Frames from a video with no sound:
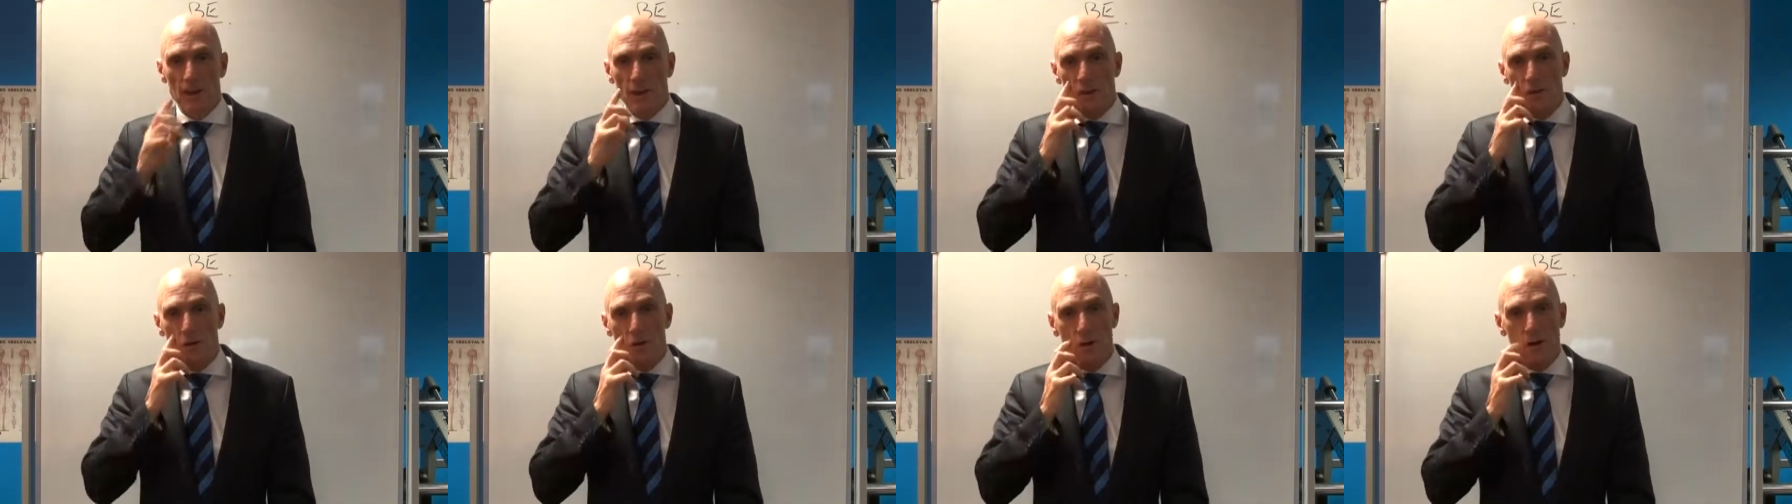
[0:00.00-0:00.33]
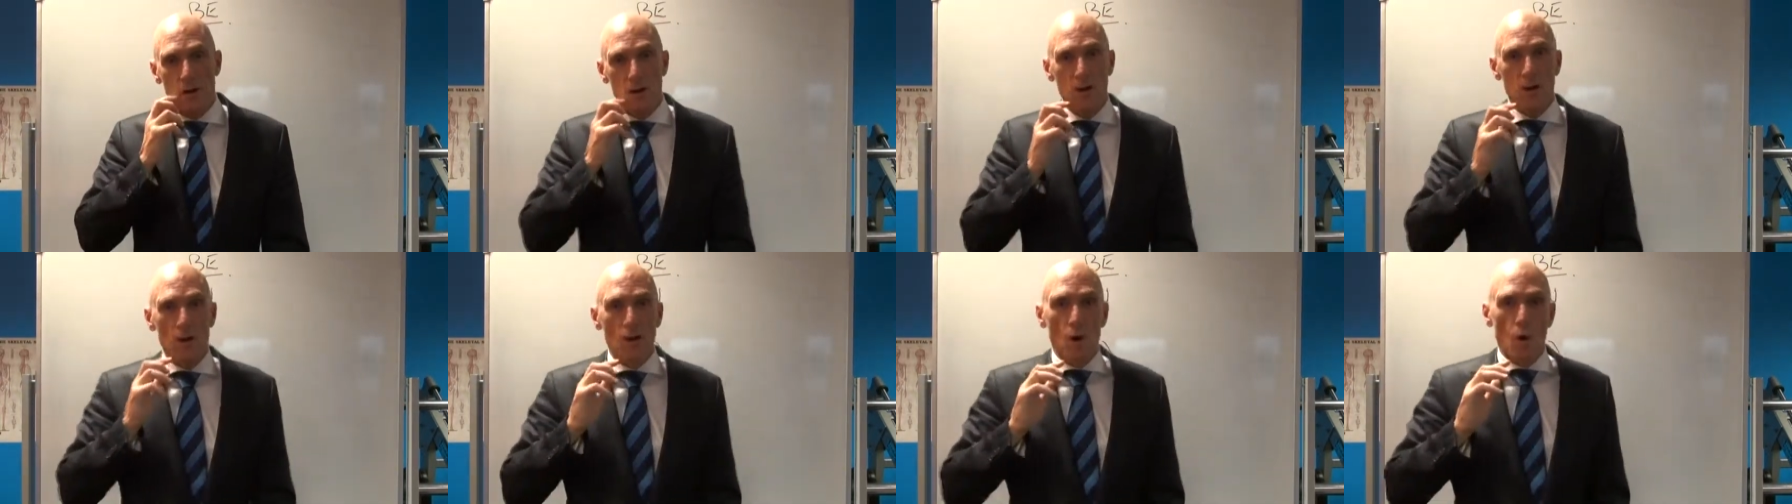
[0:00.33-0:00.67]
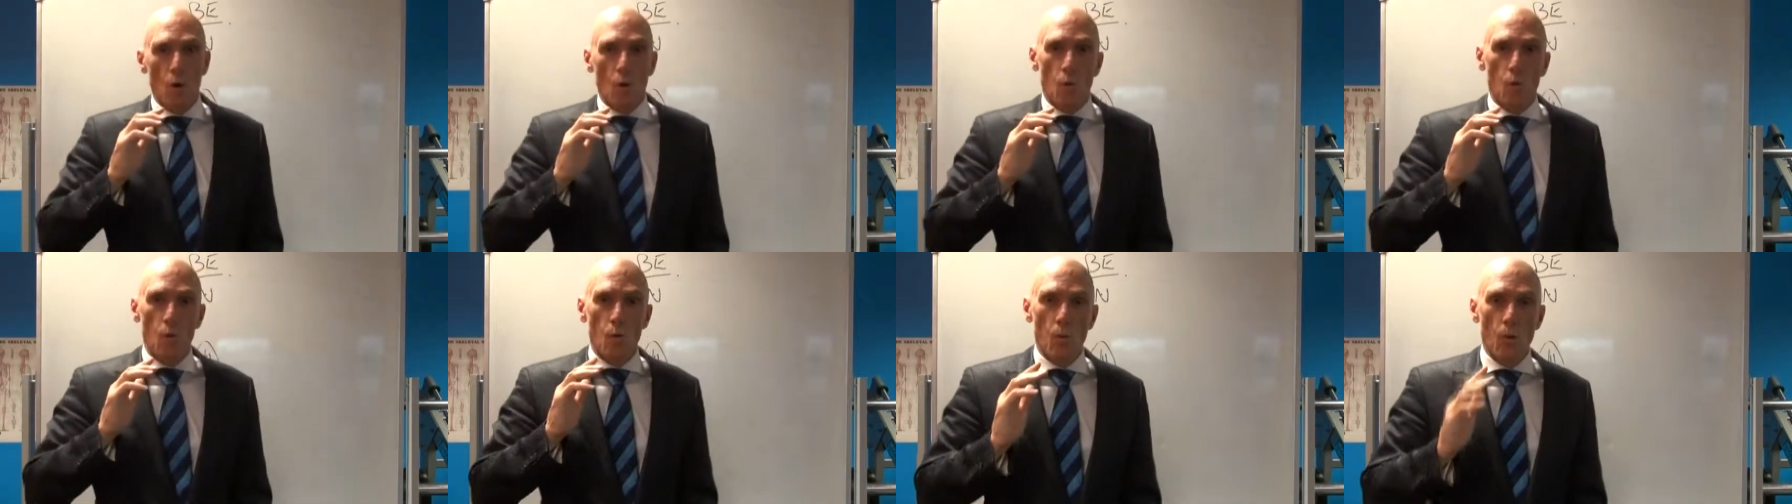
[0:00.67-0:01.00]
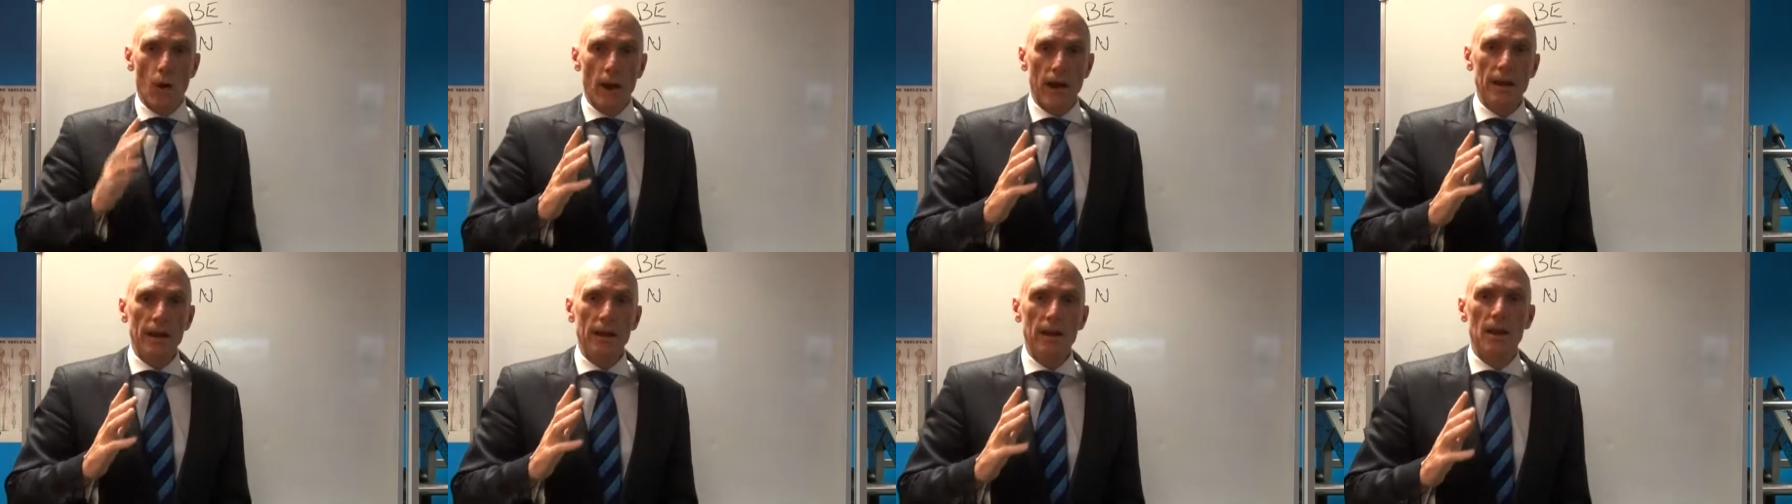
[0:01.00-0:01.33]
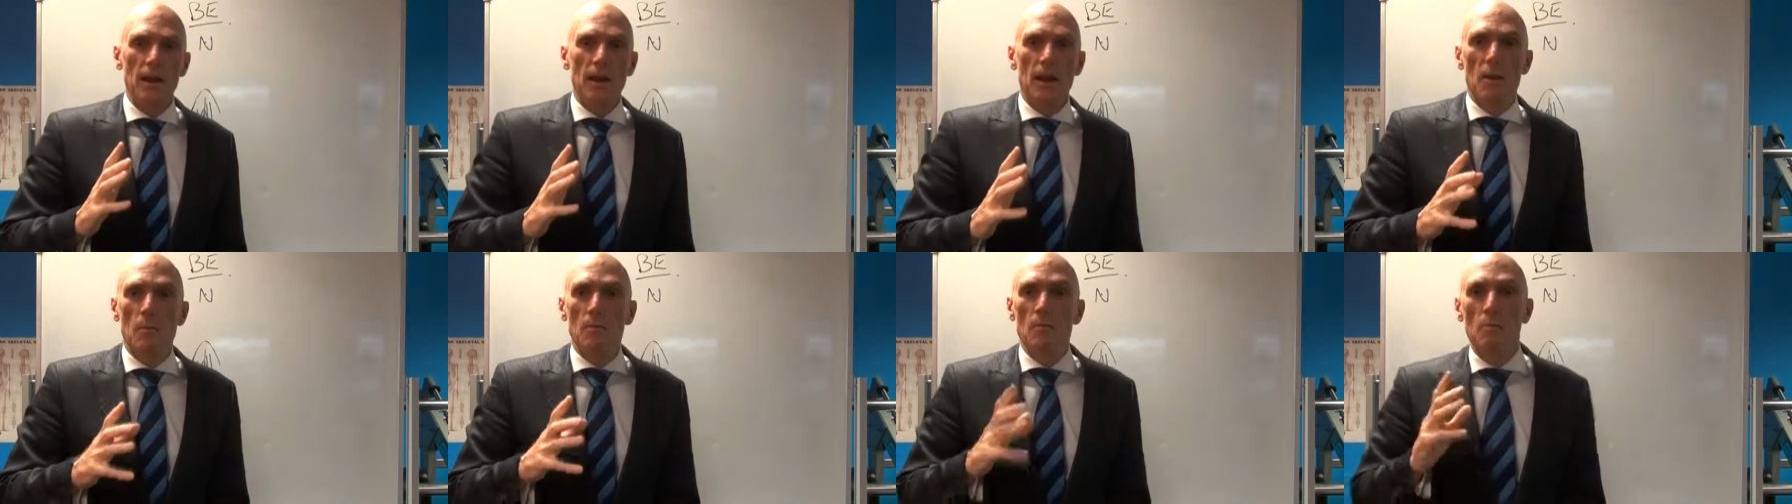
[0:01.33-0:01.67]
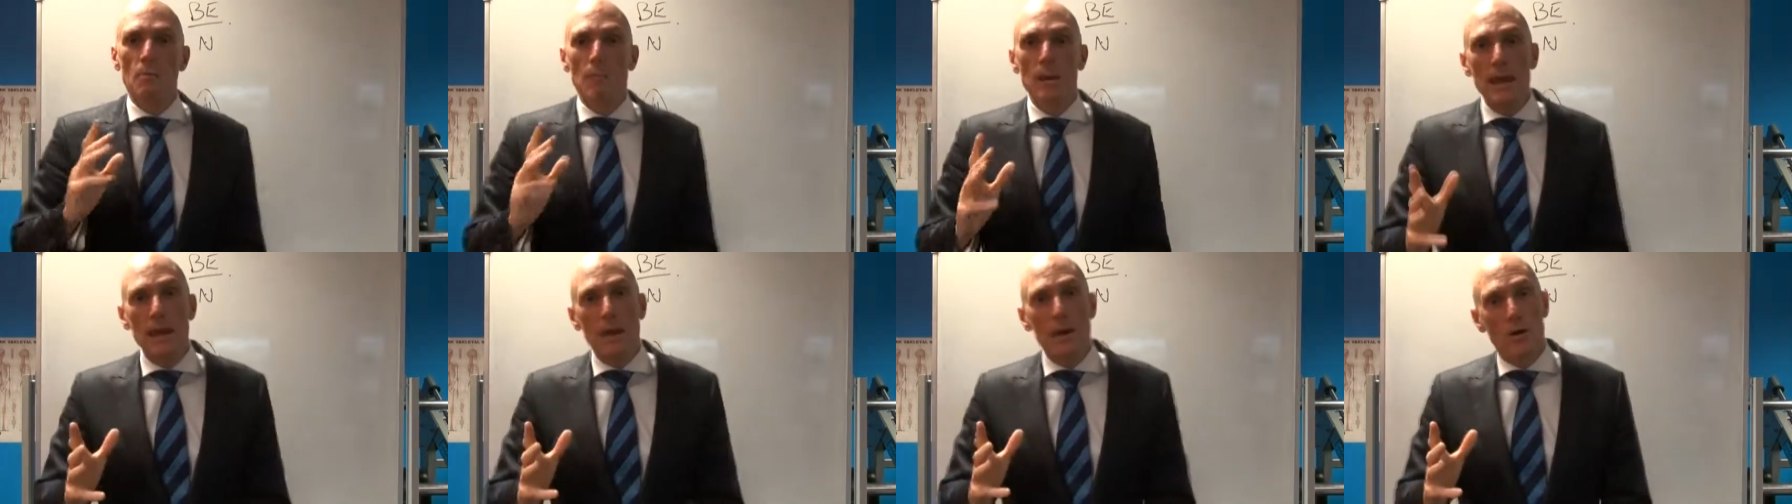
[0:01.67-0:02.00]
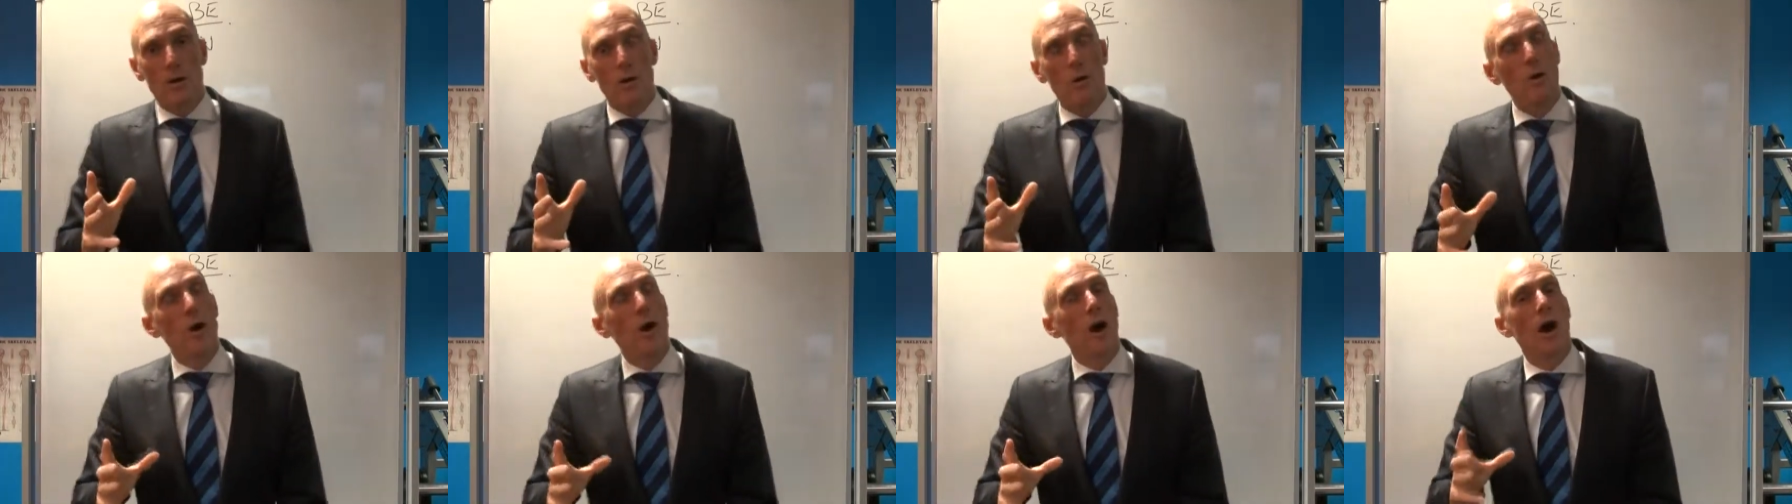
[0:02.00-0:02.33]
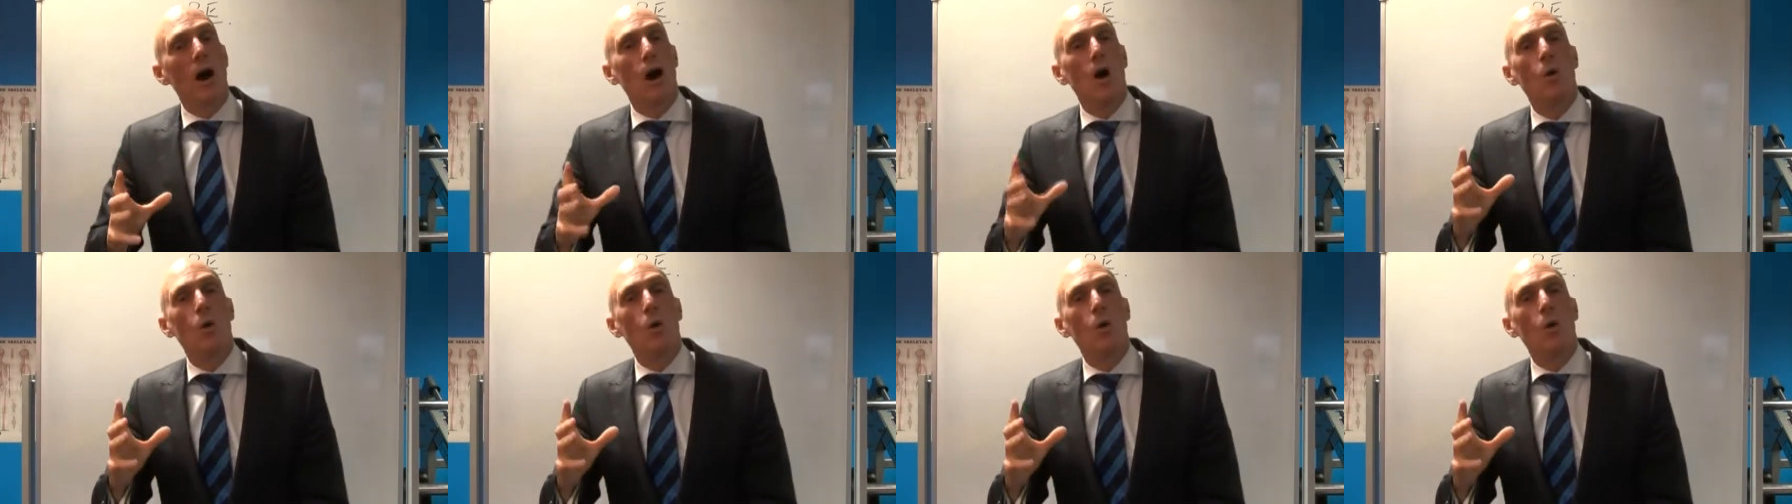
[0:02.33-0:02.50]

You're only one meal